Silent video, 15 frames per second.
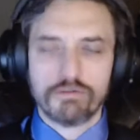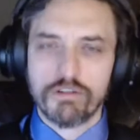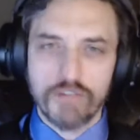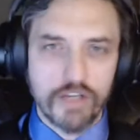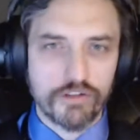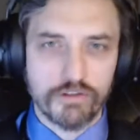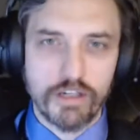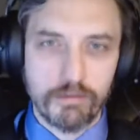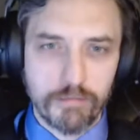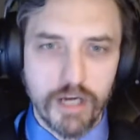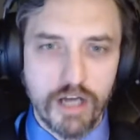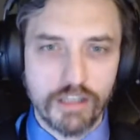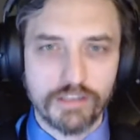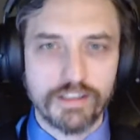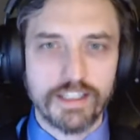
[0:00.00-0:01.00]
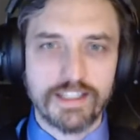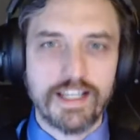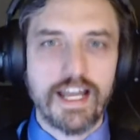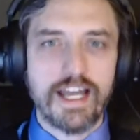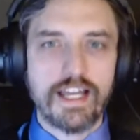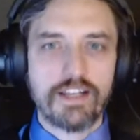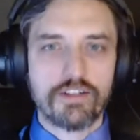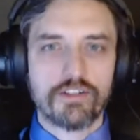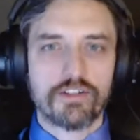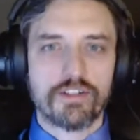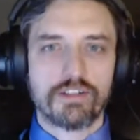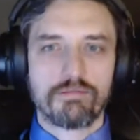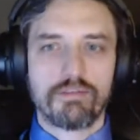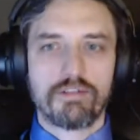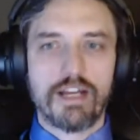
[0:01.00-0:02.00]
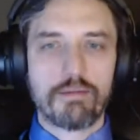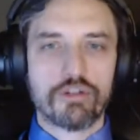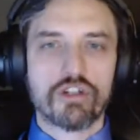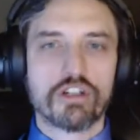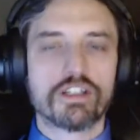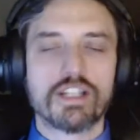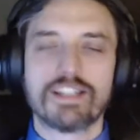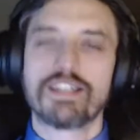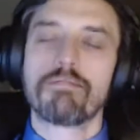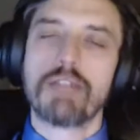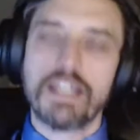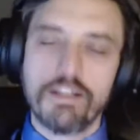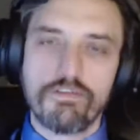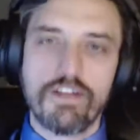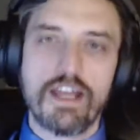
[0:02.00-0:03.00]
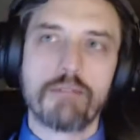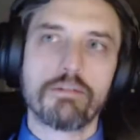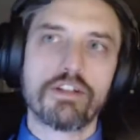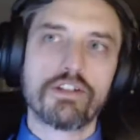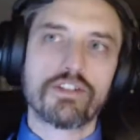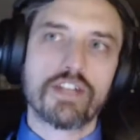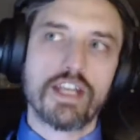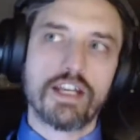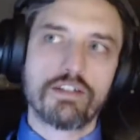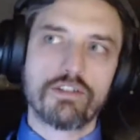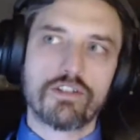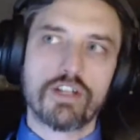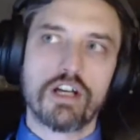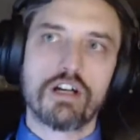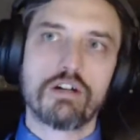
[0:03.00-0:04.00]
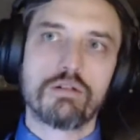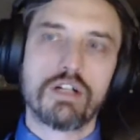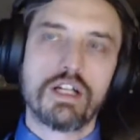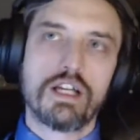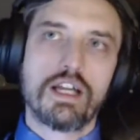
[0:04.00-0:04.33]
revolves around politics, as I'm sure it does in many families, and so